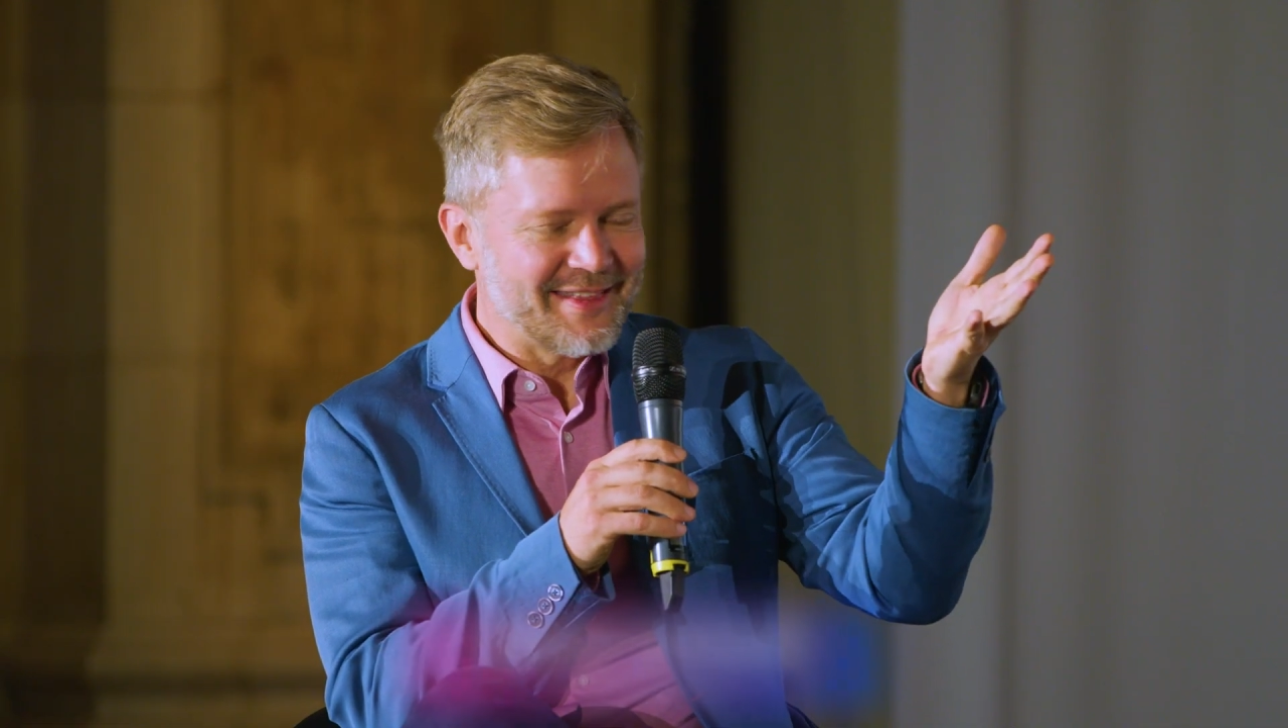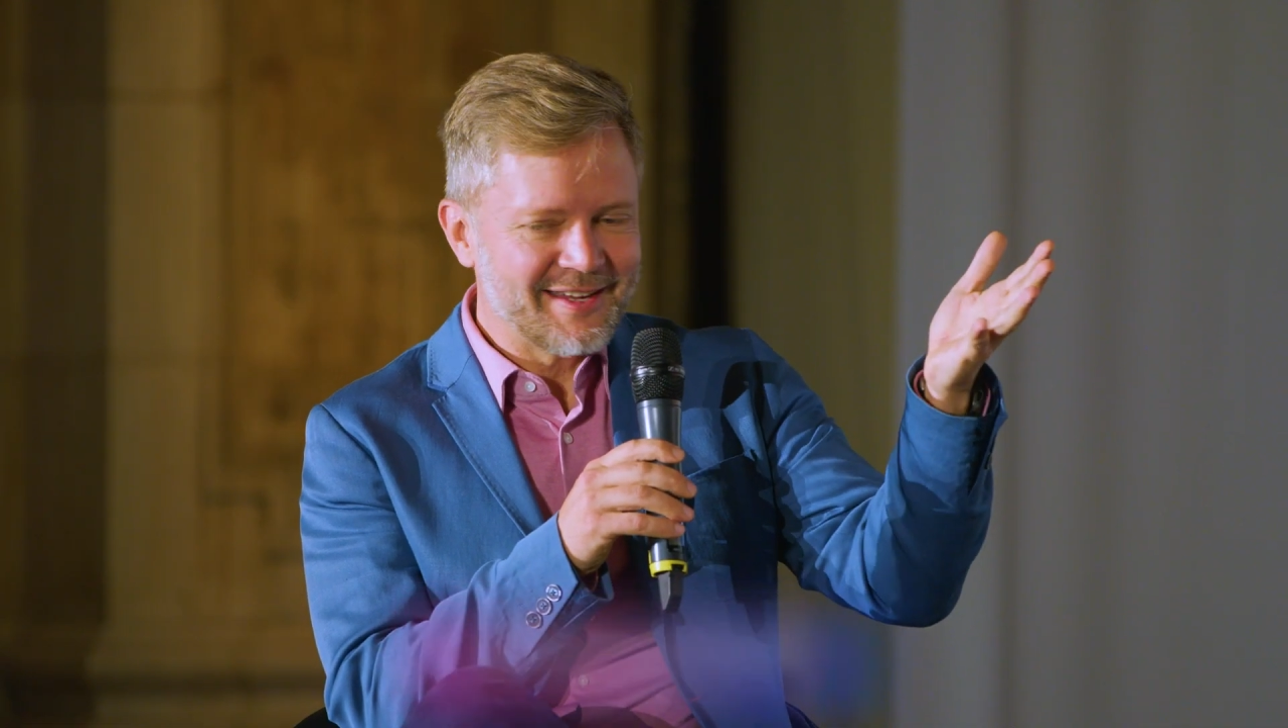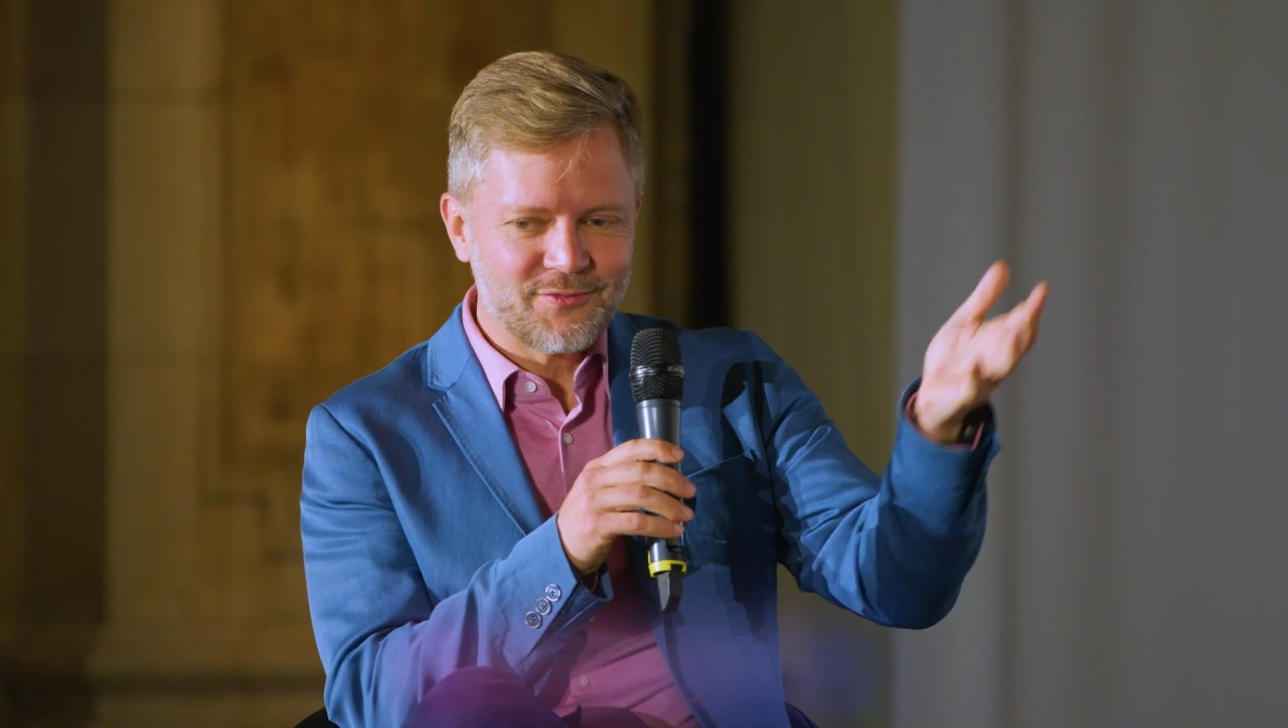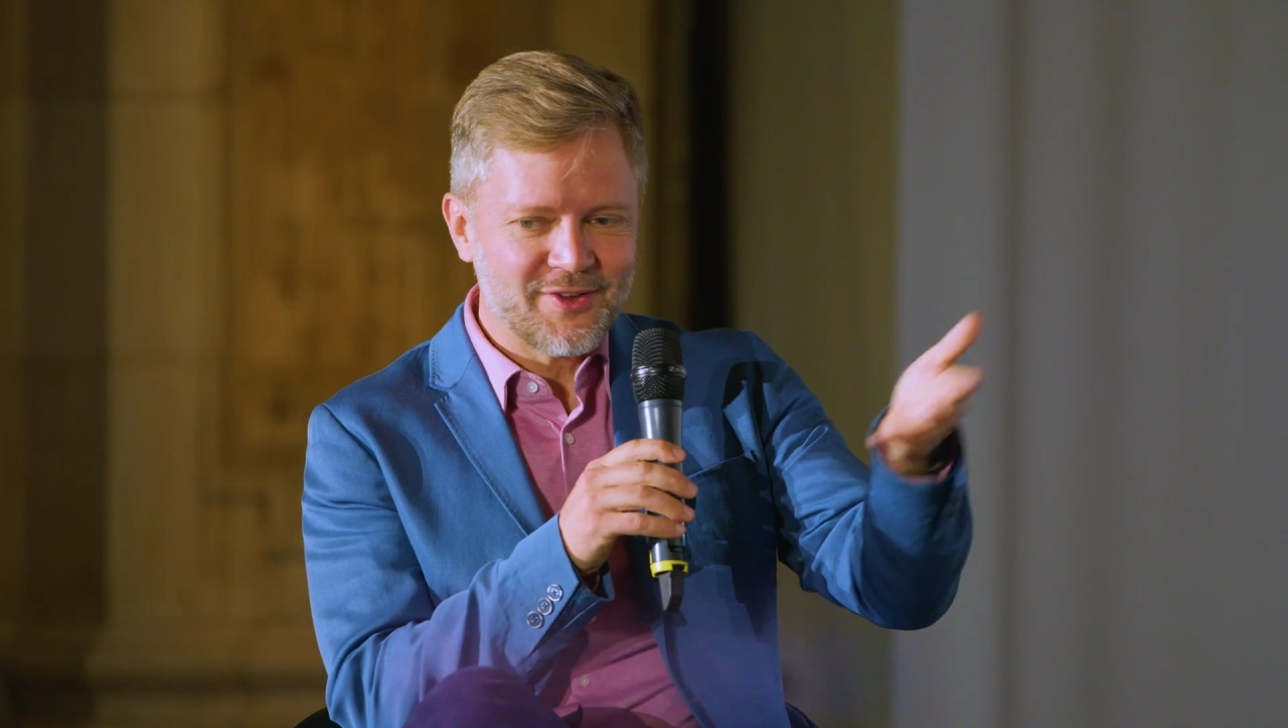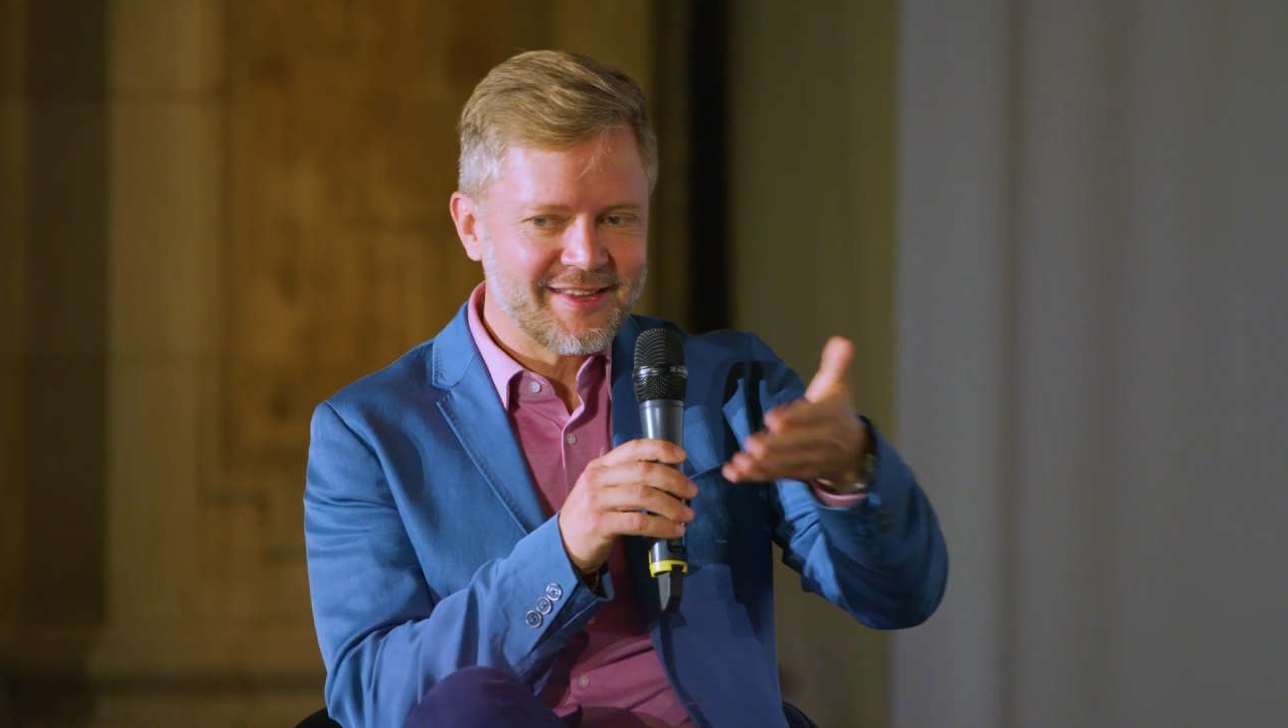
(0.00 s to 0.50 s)
think
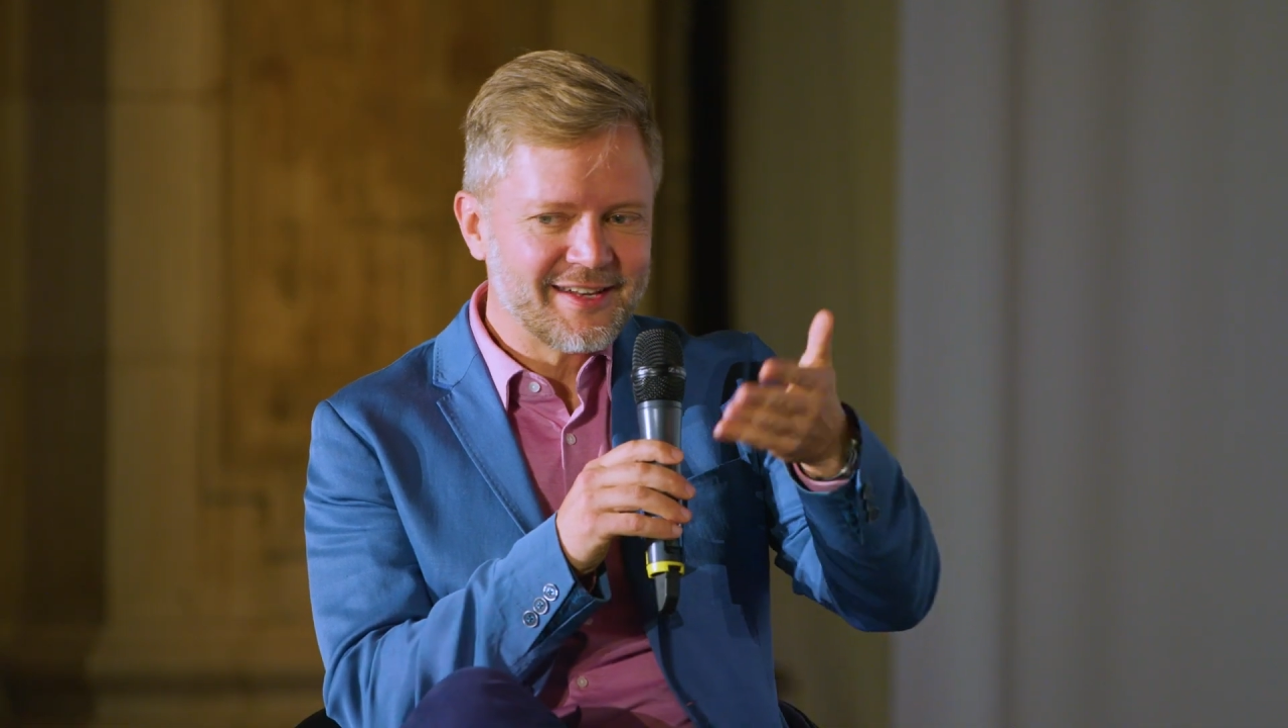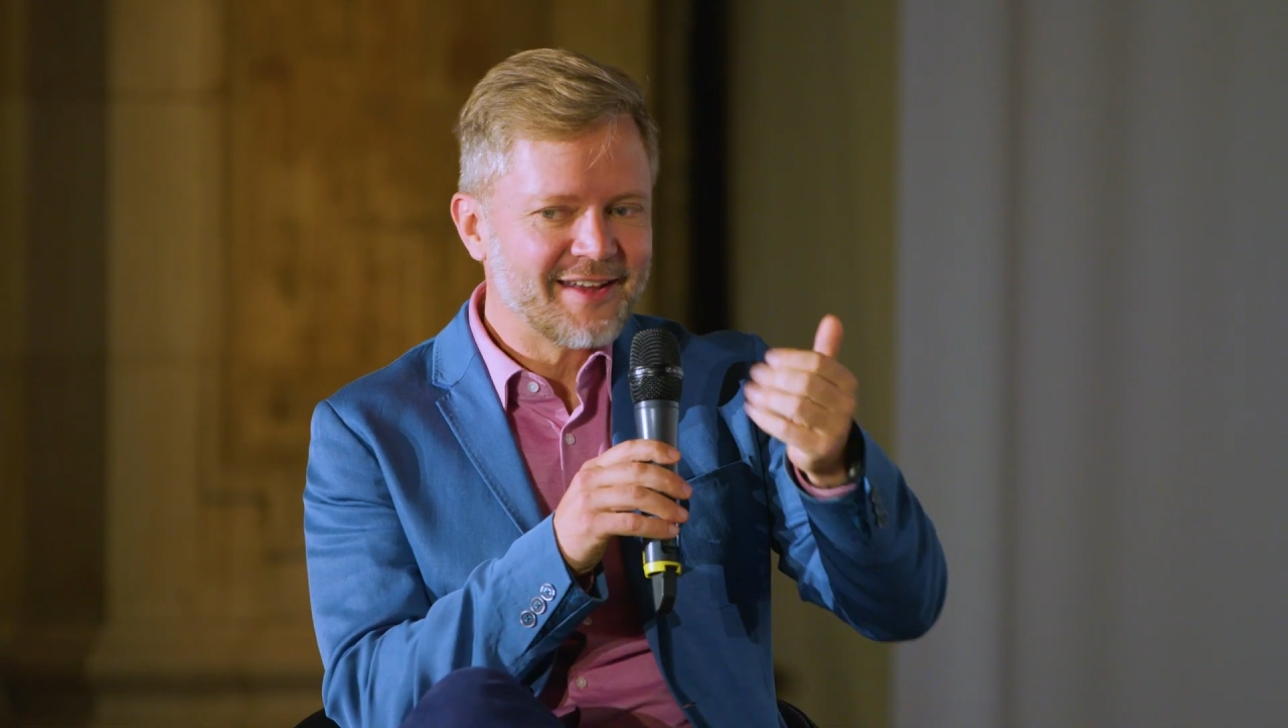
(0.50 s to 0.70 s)
it fits in